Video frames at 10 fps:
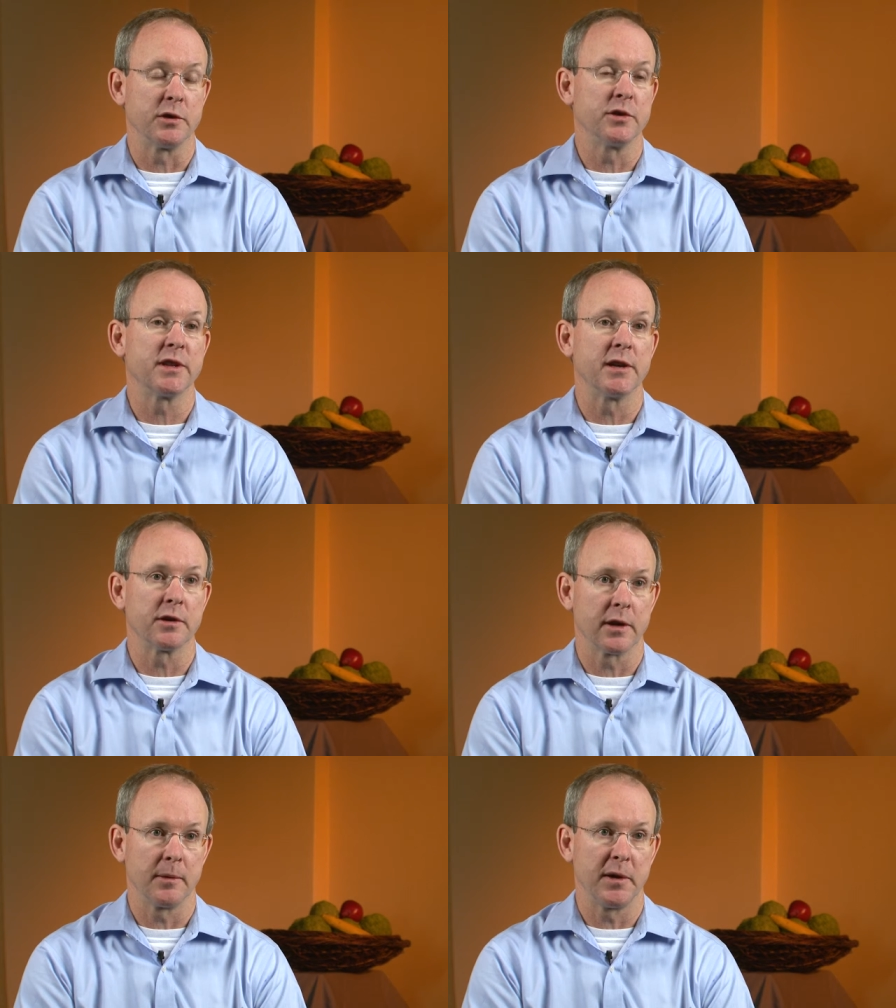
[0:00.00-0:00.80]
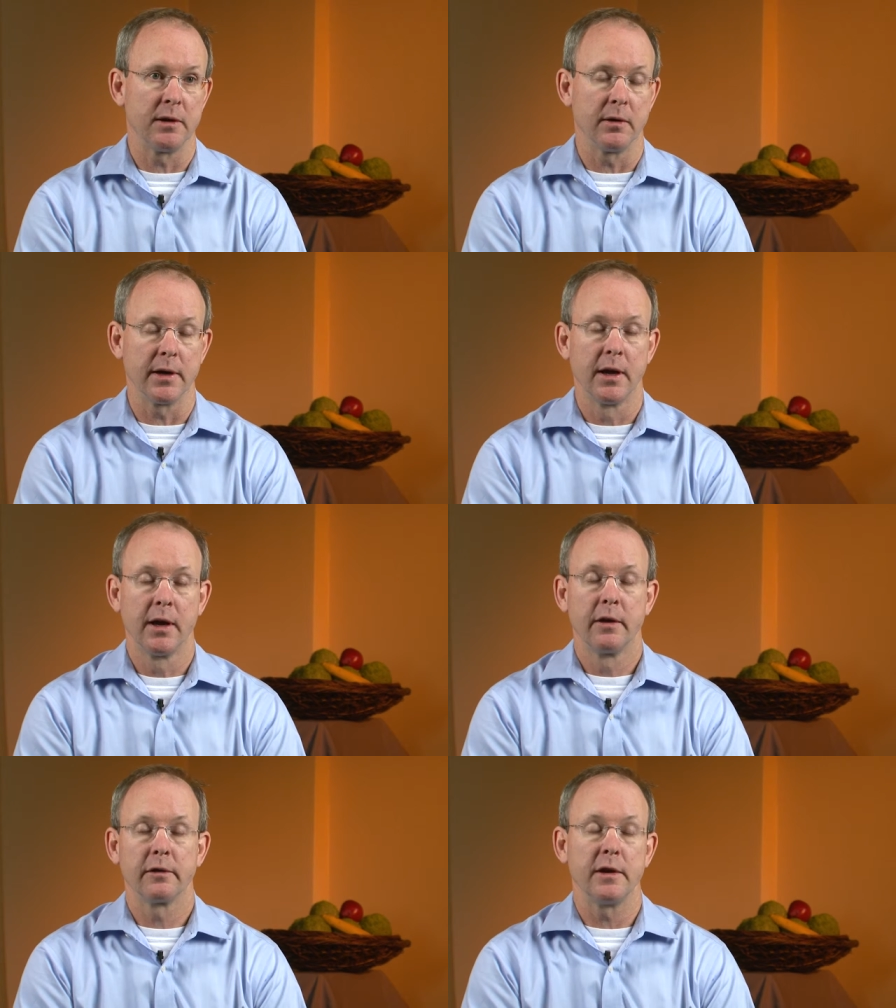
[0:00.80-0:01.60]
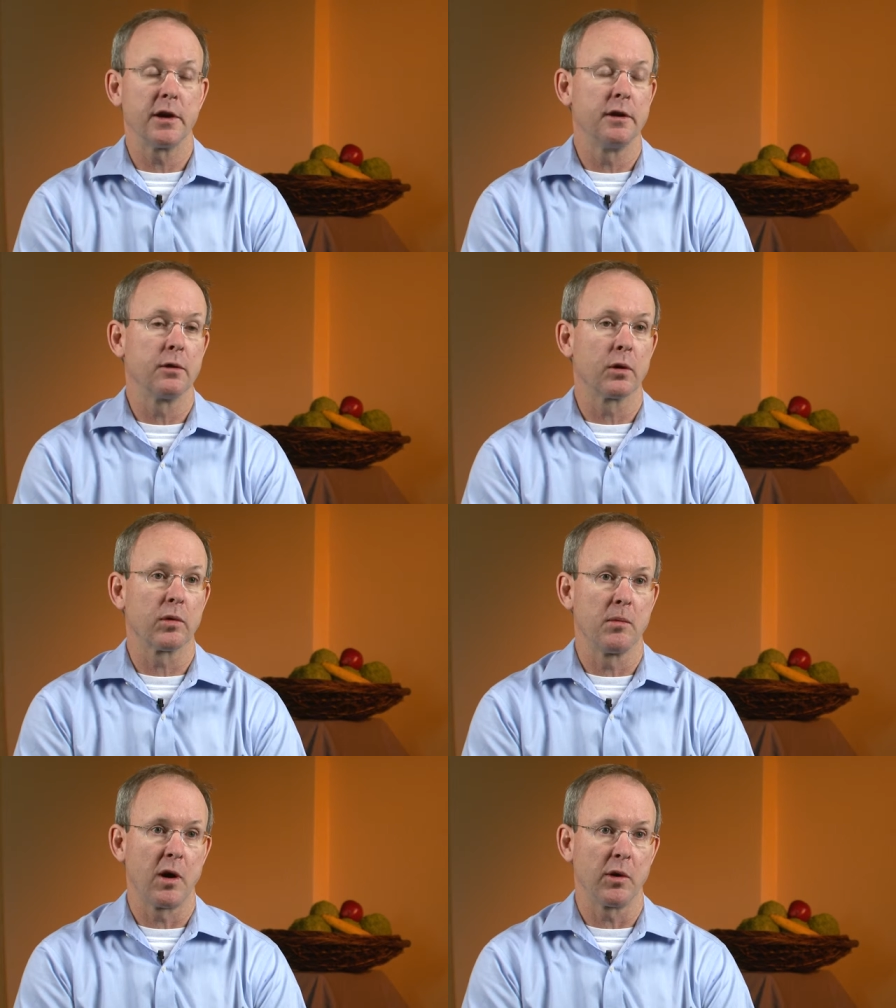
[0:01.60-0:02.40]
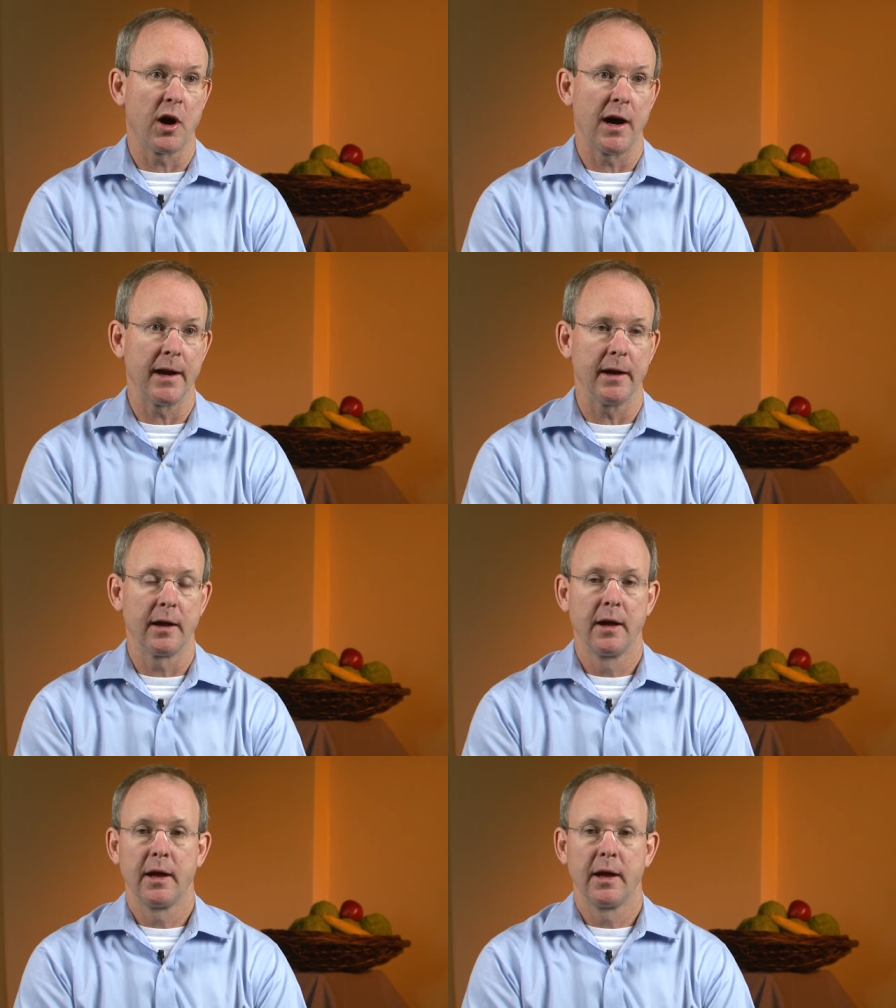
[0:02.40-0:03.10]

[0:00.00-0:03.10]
said you're going to be doing. So you can do a remote audit.